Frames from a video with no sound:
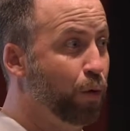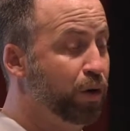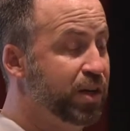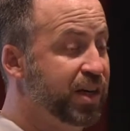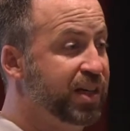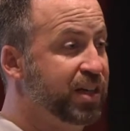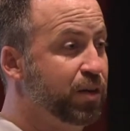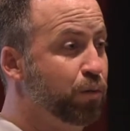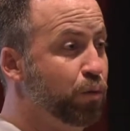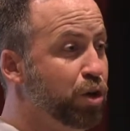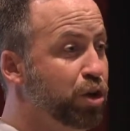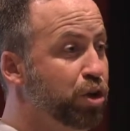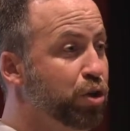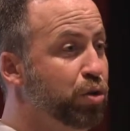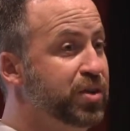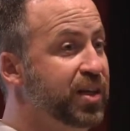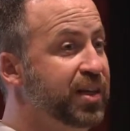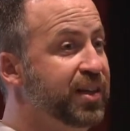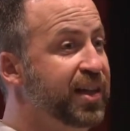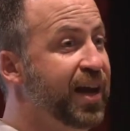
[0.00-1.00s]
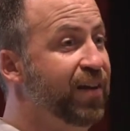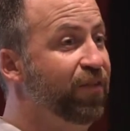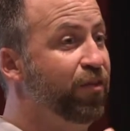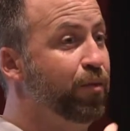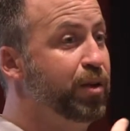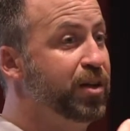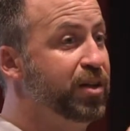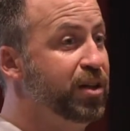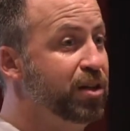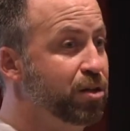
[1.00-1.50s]
we're using that
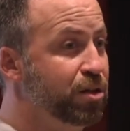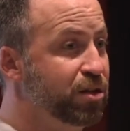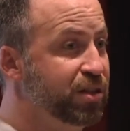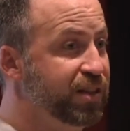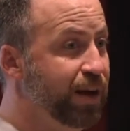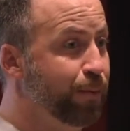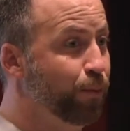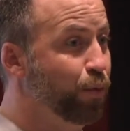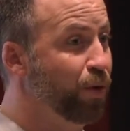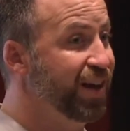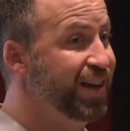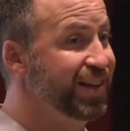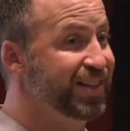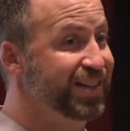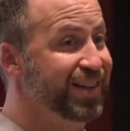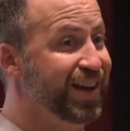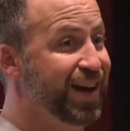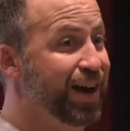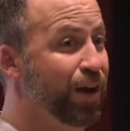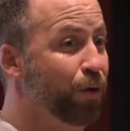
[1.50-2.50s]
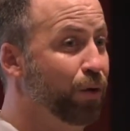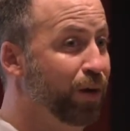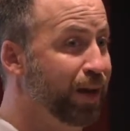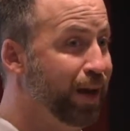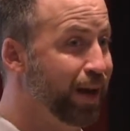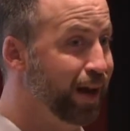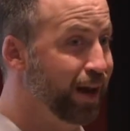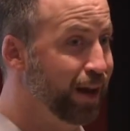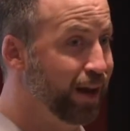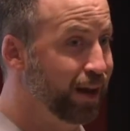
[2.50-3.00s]
from a digital standpoint is not
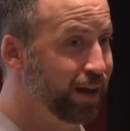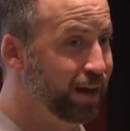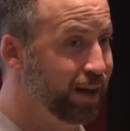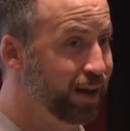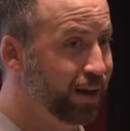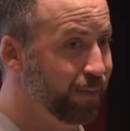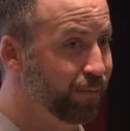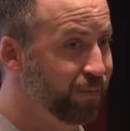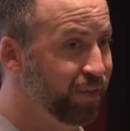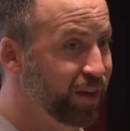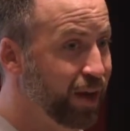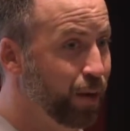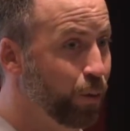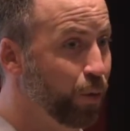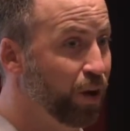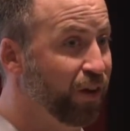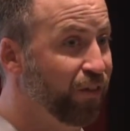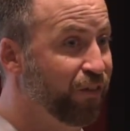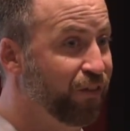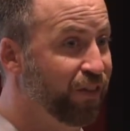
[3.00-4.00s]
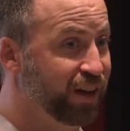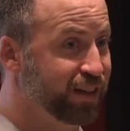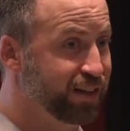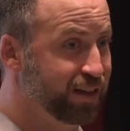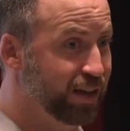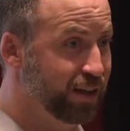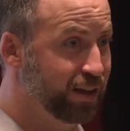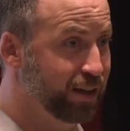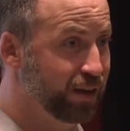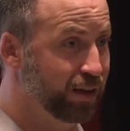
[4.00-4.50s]
okay. And we're going to
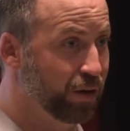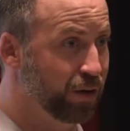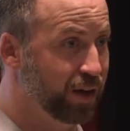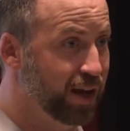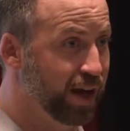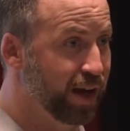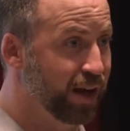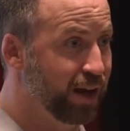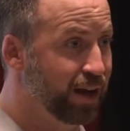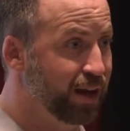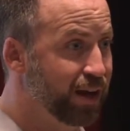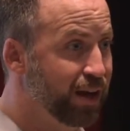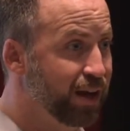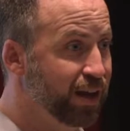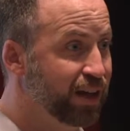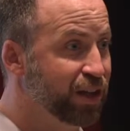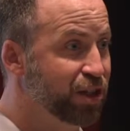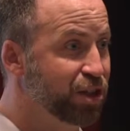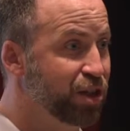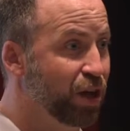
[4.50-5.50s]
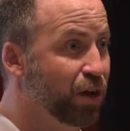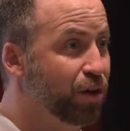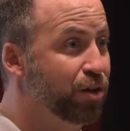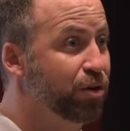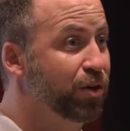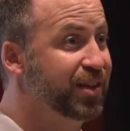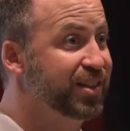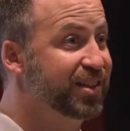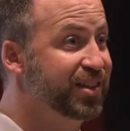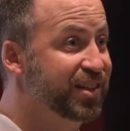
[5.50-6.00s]
fix it, okay? Because y'all are
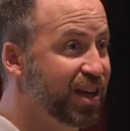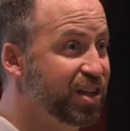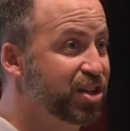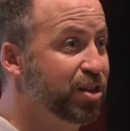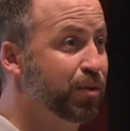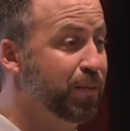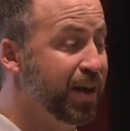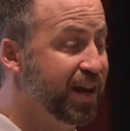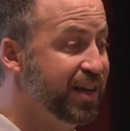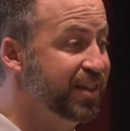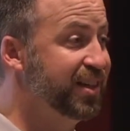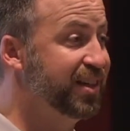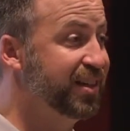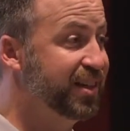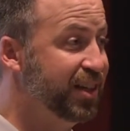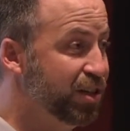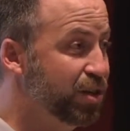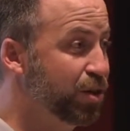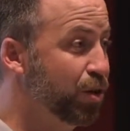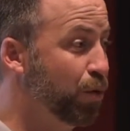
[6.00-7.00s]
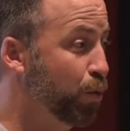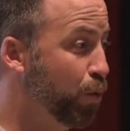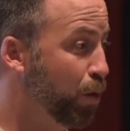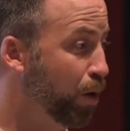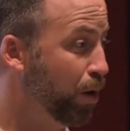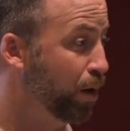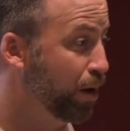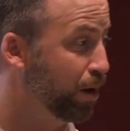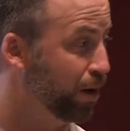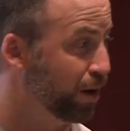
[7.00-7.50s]
doing such amazing digital
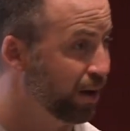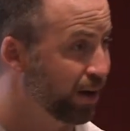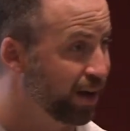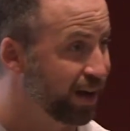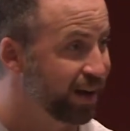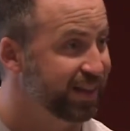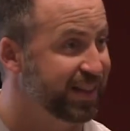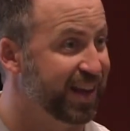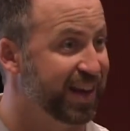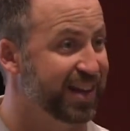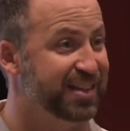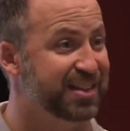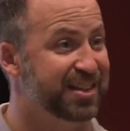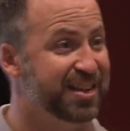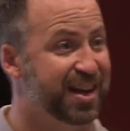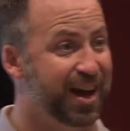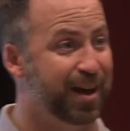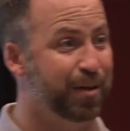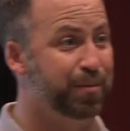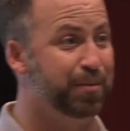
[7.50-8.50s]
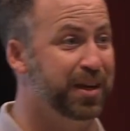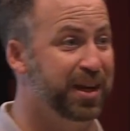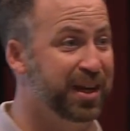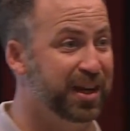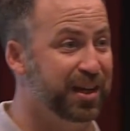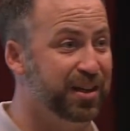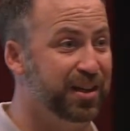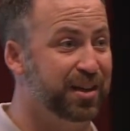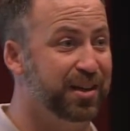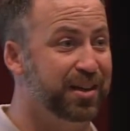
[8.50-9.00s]
work that is not
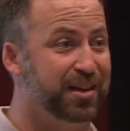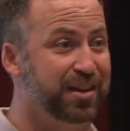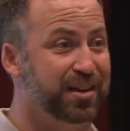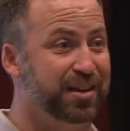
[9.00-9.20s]
being,